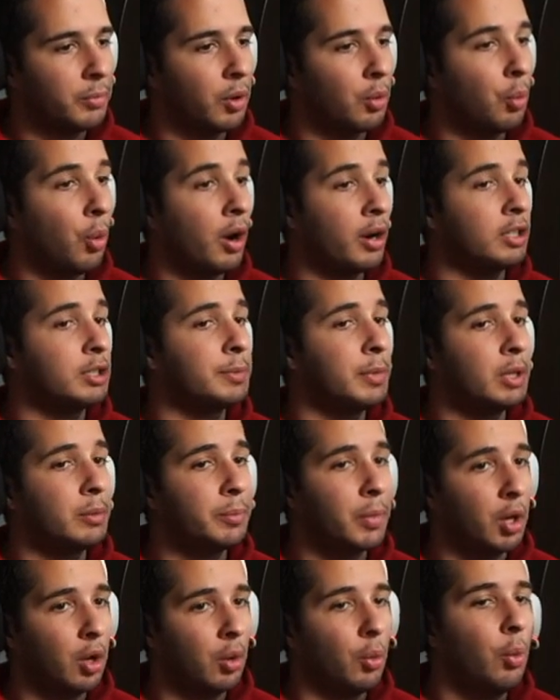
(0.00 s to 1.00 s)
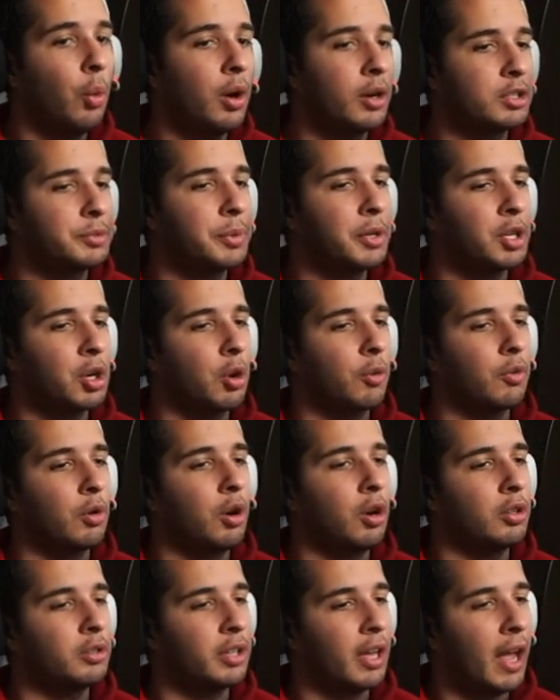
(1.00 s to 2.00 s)
One is being built, one is being
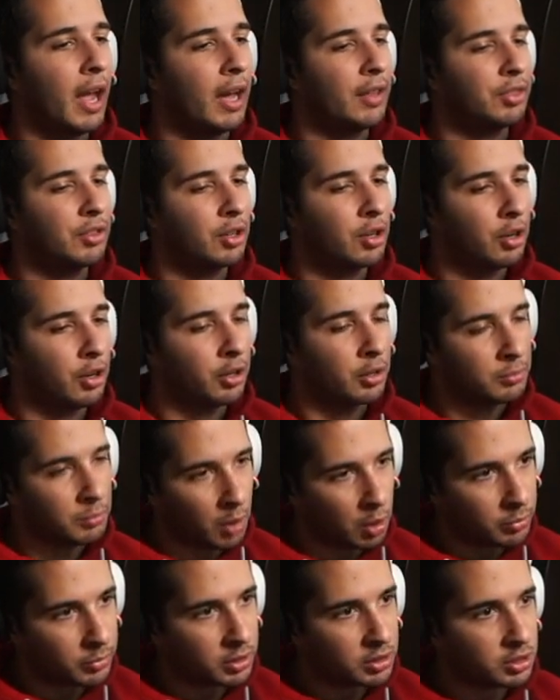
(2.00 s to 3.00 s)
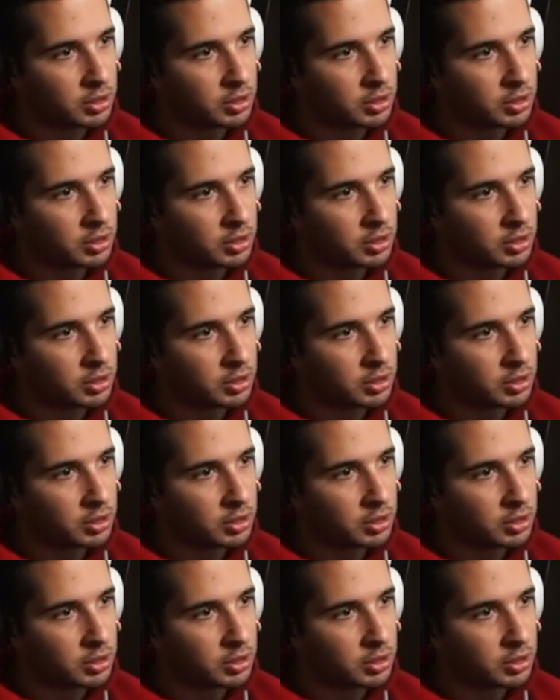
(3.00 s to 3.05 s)
overhauled at the current moment.